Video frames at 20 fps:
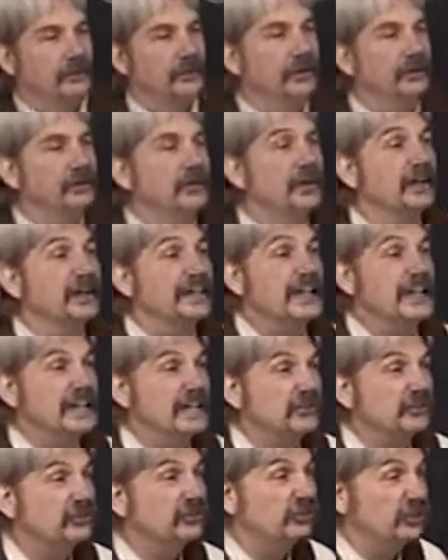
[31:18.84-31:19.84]
the, the
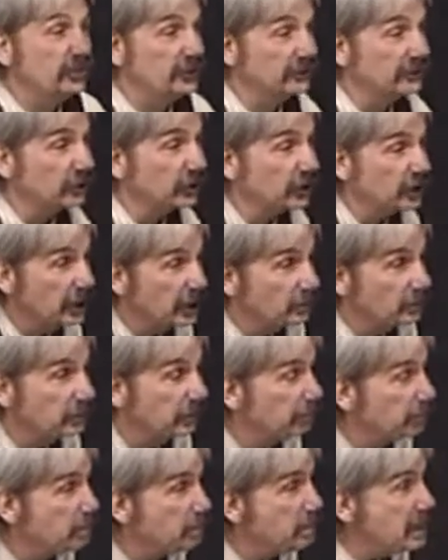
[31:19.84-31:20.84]
king's silver
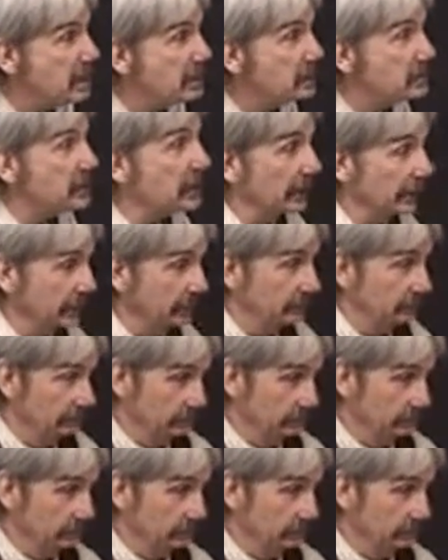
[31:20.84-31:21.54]
cup is missing.